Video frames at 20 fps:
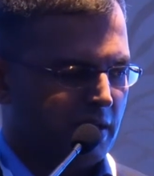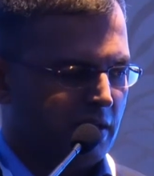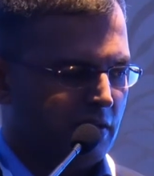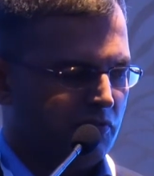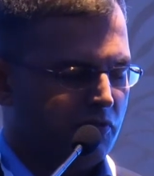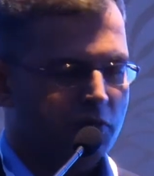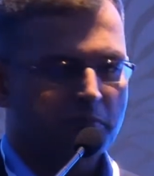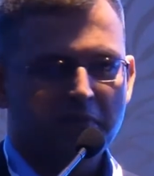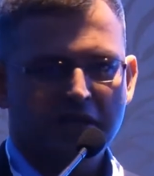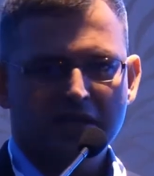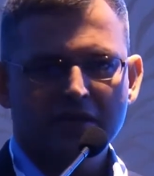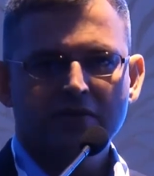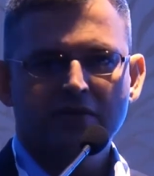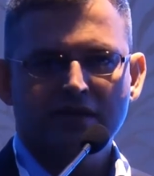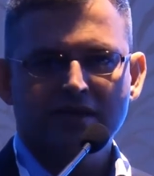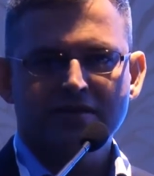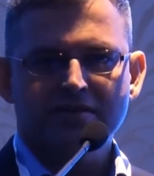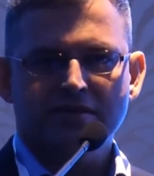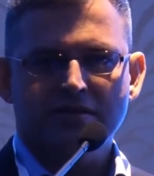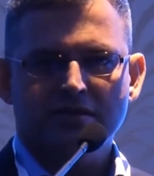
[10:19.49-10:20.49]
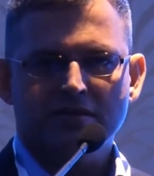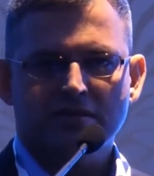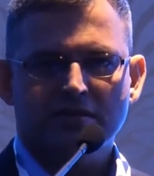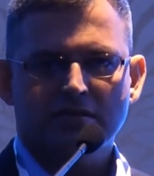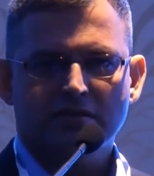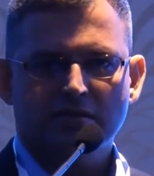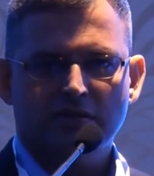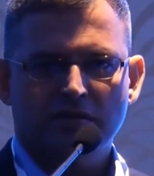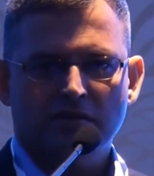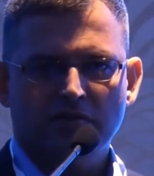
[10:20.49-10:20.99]
for many
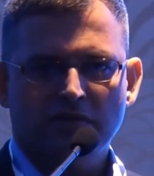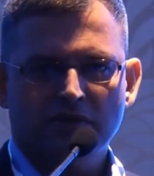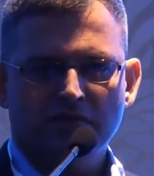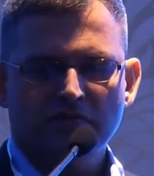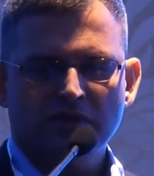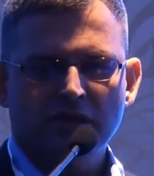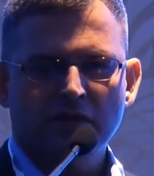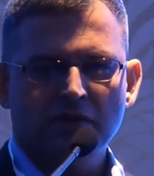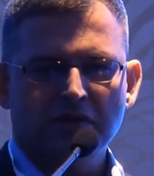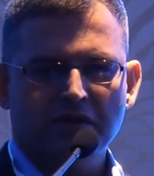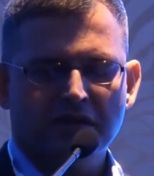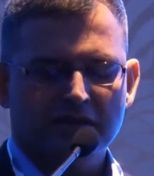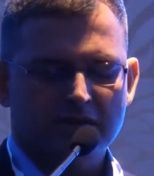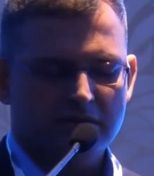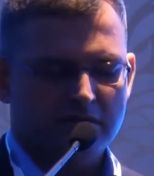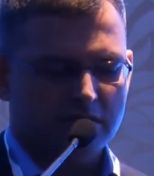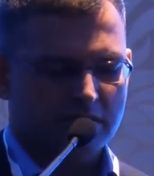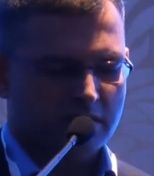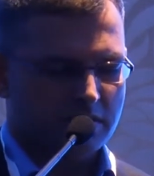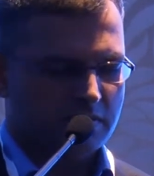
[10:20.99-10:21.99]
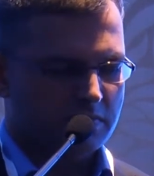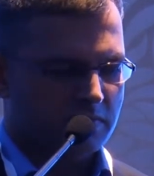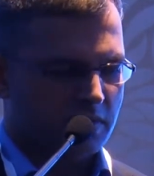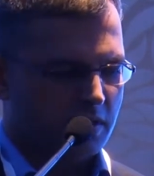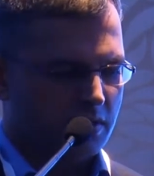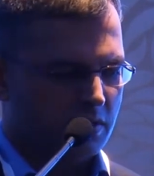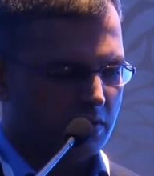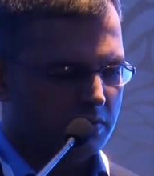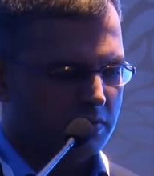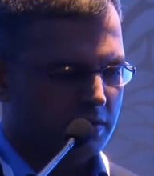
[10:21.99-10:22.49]
reasons. When we look at
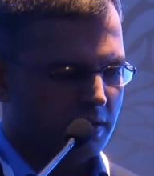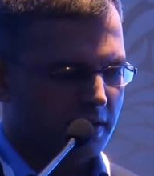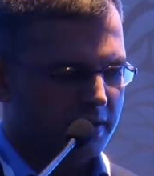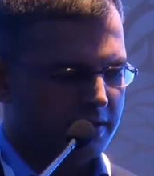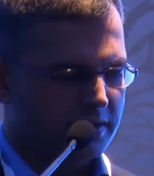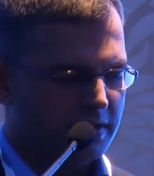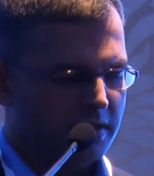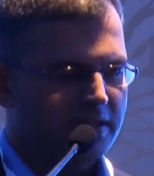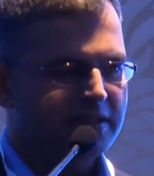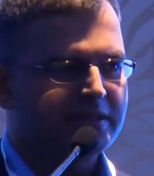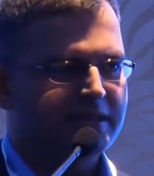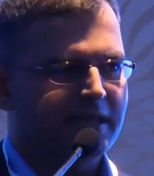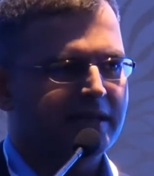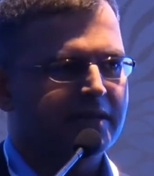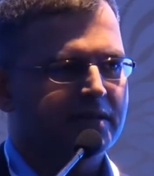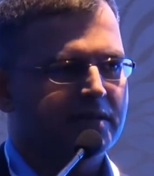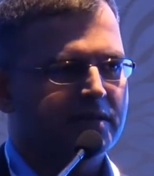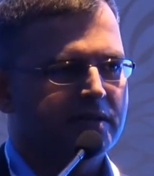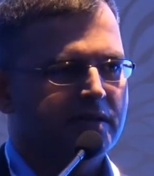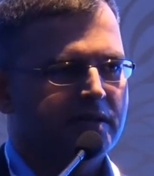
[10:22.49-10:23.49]
around 1910,